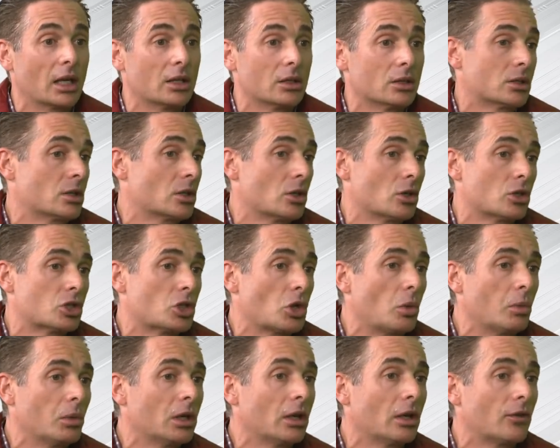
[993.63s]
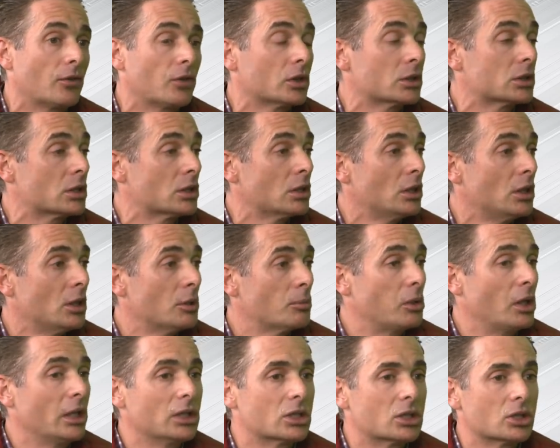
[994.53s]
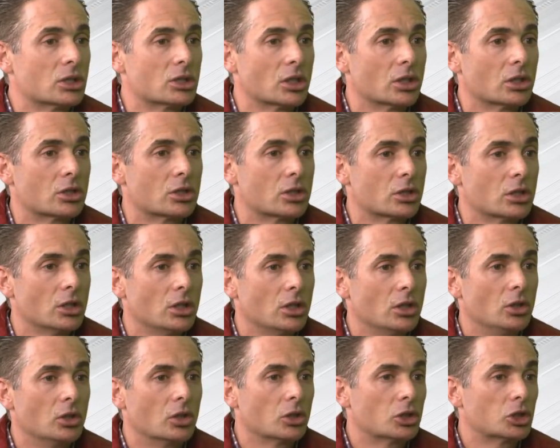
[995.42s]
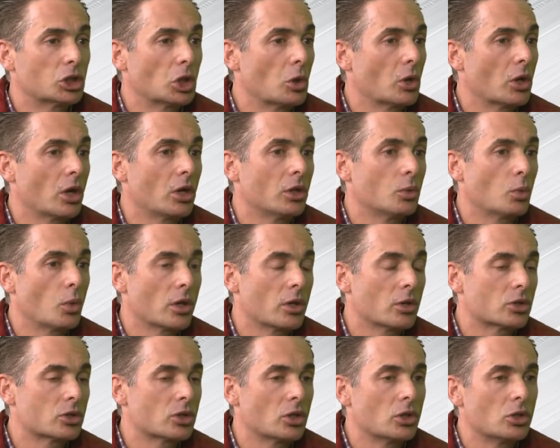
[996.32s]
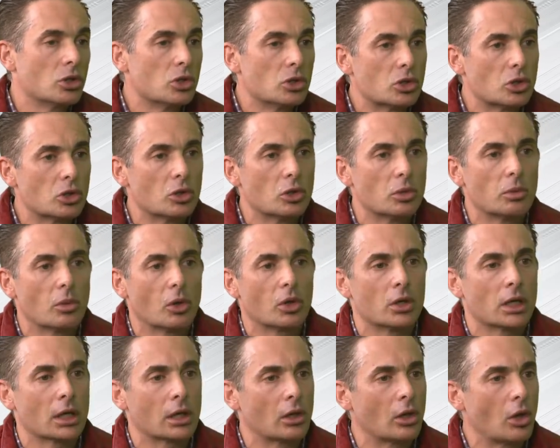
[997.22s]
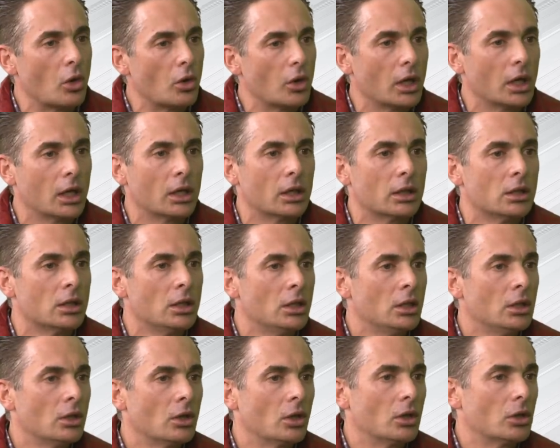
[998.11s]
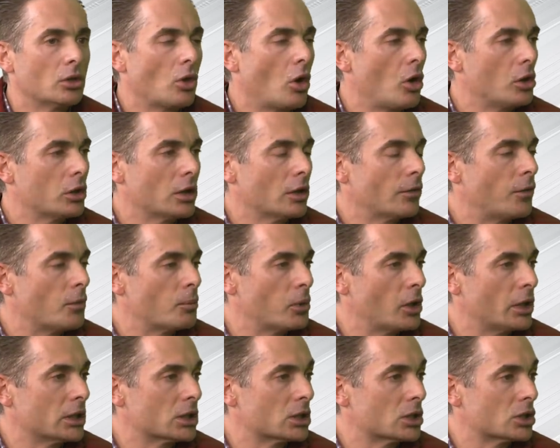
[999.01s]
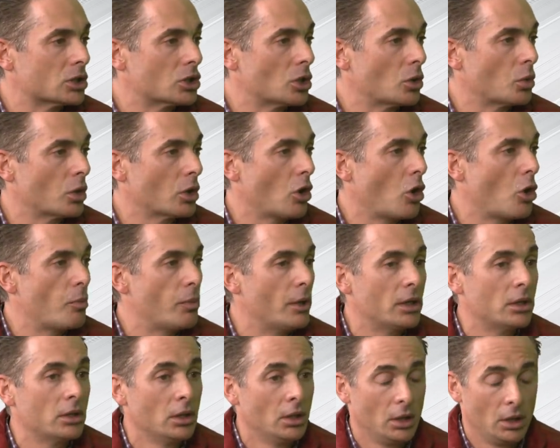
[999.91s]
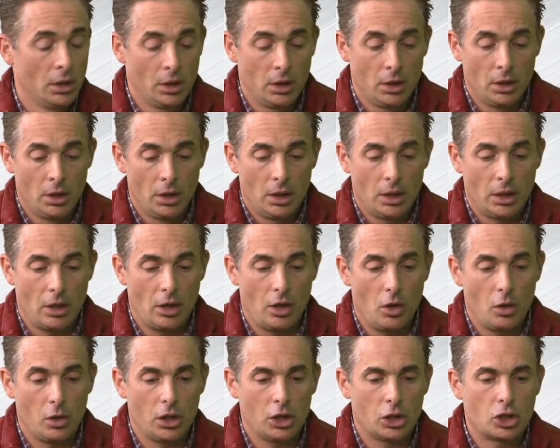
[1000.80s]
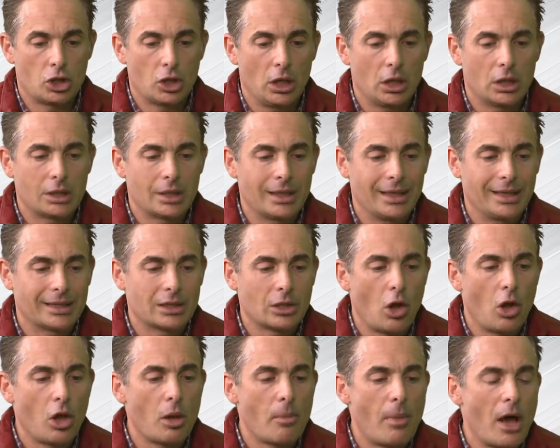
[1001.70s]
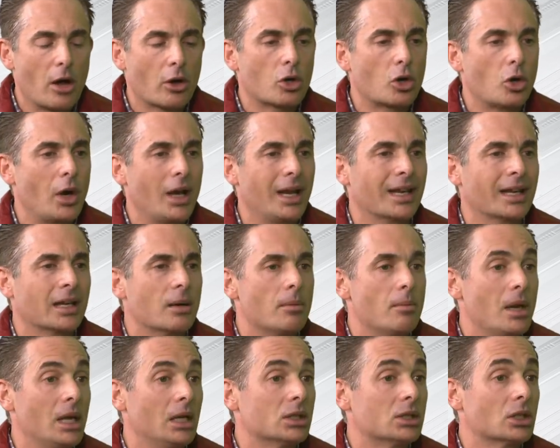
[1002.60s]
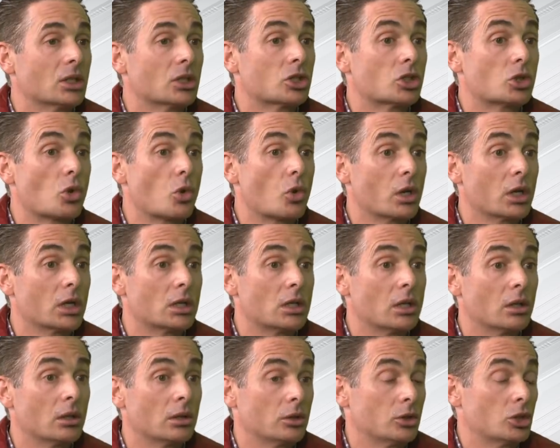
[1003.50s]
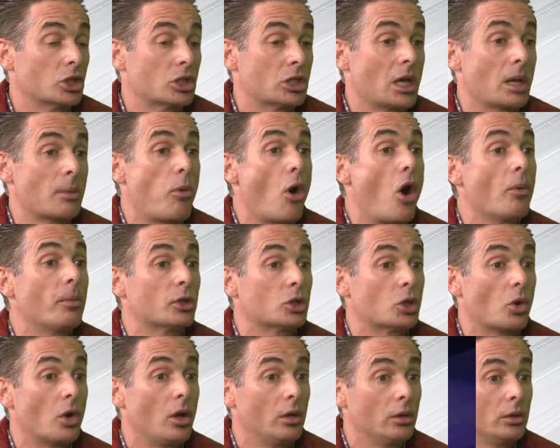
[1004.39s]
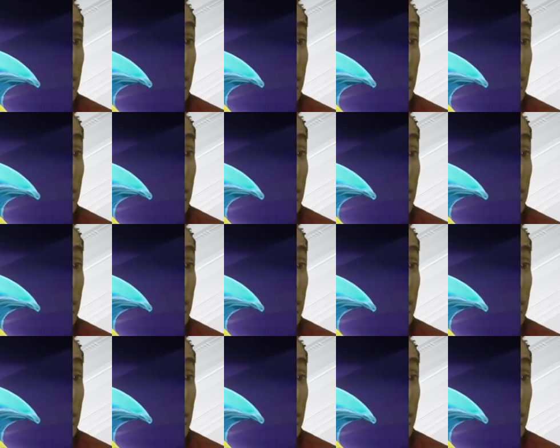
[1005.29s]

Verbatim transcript: and there's so many different places that you can show it on, whether it's on YouTube or Nickelodeon, on all different places. So we're open, you know, it's, it's, it's all about creating an amazing story, just like Paw Patrol.